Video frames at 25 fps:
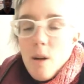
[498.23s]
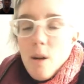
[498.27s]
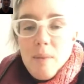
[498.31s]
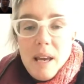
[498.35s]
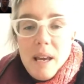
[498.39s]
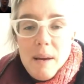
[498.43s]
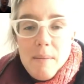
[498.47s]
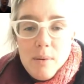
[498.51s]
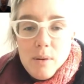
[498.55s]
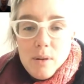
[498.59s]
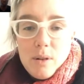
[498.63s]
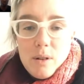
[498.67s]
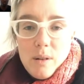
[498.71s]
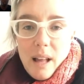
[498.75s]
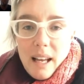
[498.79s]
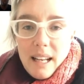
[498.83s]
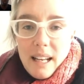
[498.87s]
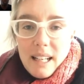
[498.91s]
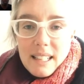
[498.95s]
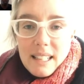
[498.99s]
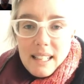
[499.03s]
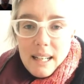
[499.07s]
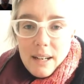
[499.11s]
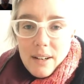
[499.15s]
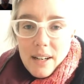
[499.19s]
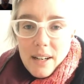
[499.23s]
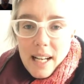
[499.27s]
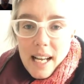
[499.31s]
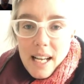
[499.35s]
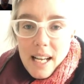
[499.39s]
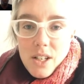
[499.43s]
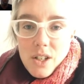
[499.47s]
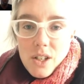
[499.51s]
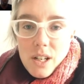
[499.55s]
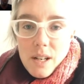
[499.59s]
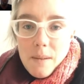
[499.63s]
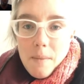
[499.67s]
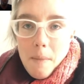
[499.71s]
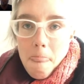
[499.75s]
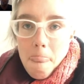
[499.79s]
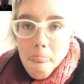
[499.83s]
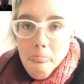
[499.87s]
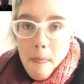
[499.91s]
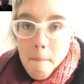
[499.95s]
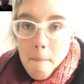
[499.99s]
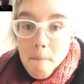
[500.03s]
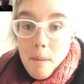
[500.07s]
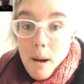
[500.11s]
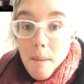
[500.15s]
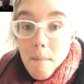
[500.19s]
people, like, segregation,
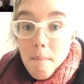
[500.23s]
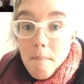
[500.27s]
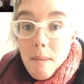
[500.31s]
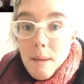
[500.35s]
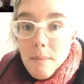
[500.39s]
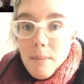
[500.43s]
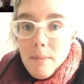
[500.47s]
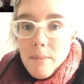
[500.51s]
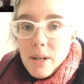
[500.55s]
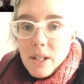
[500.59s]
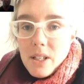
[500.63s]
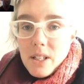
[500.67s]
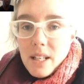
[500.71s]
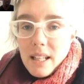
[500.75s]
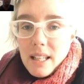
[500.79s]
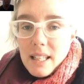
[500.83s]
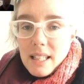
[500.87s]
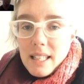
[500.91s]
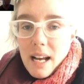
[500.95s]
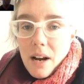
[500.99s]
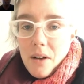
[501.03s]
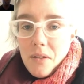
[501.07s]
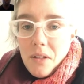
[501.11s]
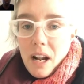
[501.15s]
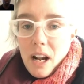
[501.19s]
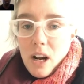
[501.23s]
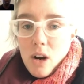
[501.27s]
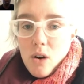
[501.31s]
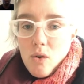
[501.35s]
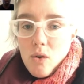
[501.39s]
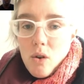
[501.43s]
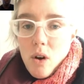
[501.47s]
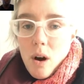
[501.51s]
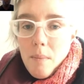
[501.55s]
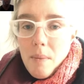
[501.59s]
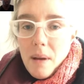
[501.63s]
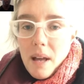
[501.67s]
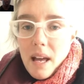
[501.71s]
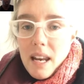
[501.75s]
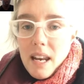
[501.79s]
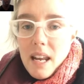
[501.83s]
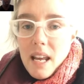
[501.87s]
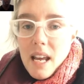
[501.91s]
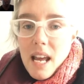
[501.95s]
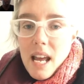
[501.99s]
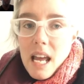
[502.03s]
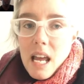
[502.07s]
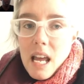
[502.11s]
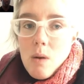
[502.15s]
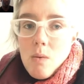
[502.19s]
maybe much like the town that I grew up in,
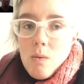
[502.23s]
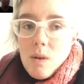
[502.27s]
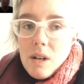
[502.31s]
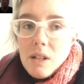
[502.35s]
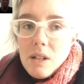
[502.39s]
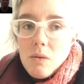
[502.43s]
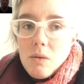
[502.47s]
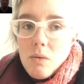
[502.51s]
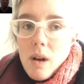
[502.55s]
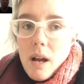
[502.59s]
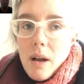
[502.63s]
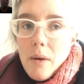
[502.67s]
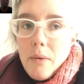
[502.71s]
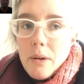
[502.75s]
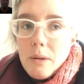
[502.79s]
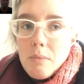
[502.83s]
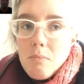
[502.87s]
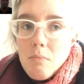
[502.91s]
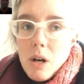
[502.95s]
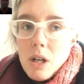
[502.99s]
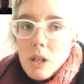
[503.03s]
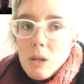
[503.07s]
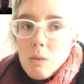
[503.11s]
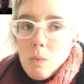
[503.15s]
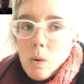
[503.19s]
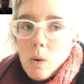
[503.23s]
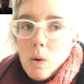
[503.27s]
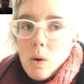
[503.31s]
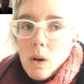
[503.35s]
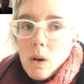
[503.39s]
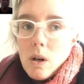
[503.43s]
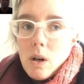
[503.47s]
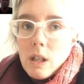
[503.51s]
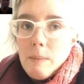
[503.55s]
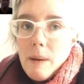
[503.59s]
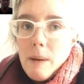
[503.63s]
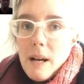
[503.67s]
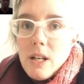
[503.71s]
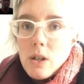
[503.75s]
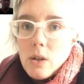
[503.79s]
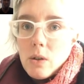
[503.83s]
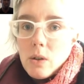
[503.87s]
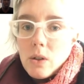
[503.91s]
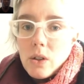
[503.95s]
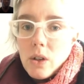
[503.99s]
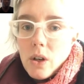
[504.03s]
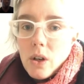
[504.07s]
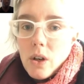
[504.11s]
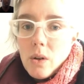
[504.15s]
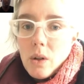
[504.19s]
it was much more
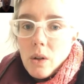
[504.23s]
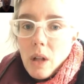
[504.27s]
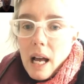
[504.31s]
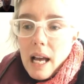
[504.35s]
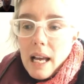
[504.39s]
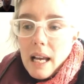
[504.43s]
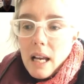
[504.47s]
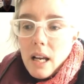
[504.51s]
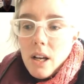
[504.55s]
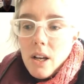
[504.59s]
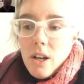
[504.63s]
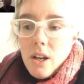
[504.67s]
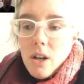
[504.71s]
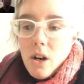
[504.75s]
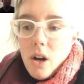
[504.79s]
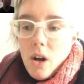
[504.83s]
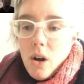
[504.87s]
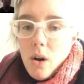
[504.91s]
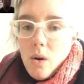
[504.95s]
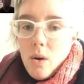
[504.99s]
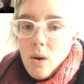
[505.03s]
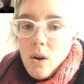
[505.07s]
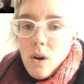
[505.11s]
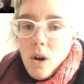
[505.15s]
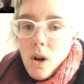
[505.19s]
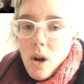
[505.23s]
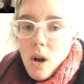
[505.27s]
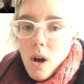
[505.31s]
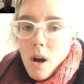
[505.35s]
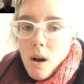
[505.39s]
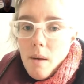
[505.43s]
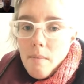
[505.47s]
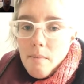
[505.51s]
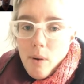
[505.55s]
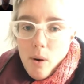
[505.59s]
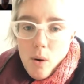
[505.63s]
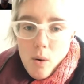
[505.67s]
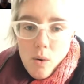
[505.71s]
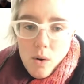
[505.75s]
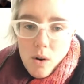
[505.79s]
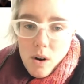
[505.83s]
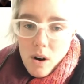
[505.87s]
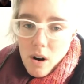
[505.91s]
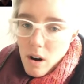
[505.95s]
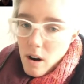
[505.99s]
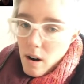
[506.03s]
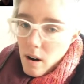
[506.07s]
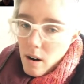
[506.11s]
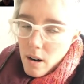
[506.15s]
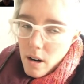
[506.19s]
spatial. So, like,
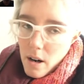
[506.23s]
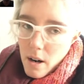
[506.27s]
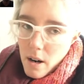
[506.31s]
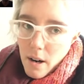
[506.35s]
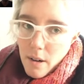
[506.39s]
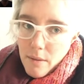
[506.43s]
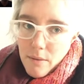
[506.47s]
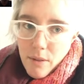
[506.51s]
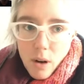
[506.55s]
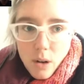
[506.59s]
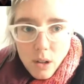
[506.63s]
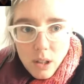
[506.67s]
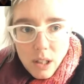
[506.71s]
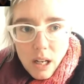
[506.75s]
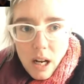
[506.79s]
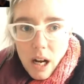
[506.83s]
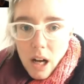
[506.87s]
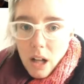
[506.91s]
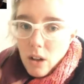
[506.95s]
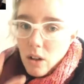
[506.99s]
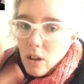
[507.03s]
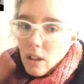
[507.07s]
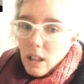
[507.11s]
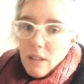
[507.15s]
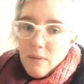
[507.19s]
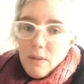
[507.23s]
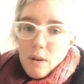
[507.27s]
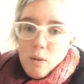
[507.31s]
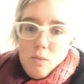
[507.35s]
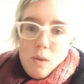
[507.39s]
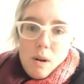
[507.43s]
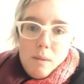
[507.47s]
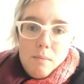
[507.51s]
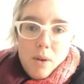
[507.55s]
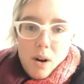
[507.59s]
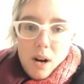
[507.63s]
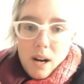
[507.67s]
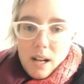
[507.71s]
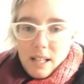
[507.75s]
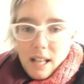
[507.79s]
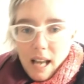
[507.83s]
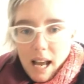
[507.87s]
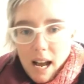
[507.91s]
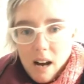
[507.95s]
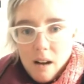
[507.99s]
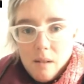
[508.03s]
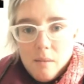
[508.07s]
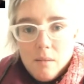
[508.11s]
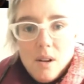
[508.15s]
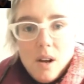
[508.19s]
poor folks of color lived in one part of
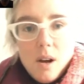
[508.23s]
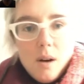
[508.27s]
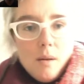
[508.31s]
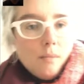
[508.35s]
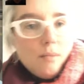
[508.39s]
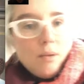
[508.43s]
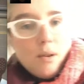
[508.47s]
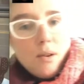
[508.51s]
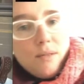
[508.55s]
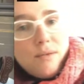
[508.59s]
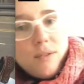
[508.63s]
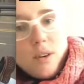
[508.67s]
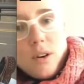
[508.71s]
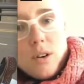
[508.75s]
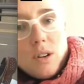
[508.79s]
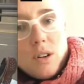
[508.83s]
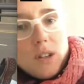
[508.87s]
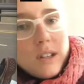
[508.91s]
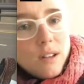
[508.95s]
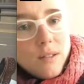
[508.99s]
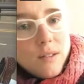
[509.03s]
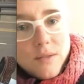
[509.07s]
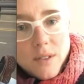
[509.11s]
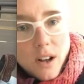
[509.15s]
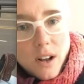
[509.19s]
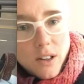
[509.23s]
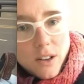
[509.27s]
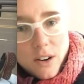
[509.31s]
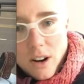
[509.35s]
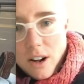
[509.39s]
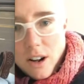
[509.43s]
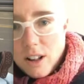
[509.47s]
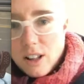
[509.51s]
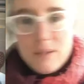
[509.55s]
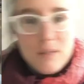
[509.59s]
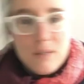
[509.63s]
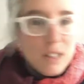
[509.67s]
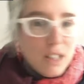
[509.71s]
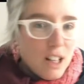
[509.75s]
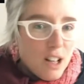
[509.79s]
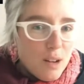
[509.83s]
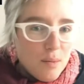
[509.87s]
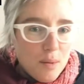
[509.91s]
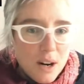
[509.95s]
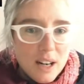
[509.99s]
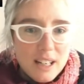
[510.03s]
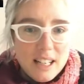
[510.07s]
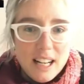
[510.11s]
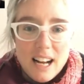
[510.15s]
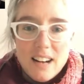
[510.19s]
town, poor folks of another color lived in another
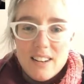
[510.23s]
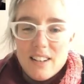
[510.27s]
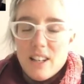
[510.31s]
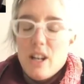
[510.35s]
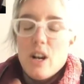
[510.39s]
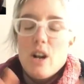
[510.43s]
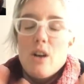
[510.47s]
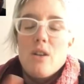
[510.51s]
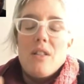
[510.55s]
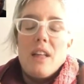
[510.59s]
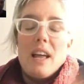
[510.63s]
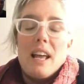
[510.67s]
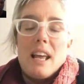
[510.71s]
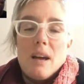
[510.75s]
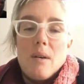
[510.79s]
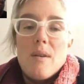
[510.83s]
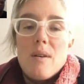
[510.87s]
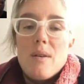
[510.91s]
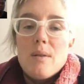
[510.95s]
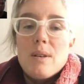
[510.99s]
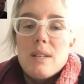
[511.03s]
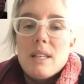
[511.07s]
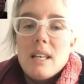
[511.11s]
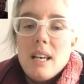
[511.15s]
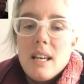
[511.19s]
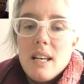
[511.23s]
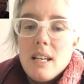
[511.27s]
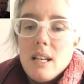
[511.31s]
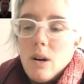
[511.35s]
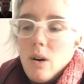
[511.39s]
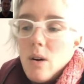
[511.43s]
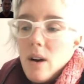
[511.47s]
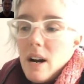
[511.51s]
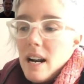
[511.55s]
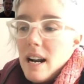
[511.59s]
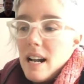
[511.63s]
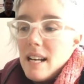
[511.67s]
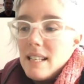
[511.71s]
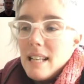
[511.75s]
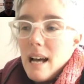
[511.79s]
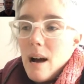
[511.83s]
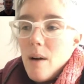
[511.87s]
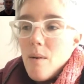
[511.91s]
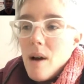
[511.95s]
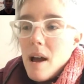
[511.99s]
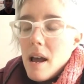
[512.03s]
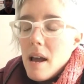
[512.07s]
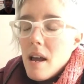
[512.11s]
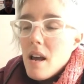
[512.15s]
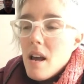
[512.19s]
part of town, like, it was organized
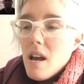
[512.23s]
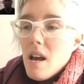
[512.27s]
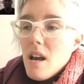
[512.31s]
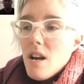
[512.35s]
that way.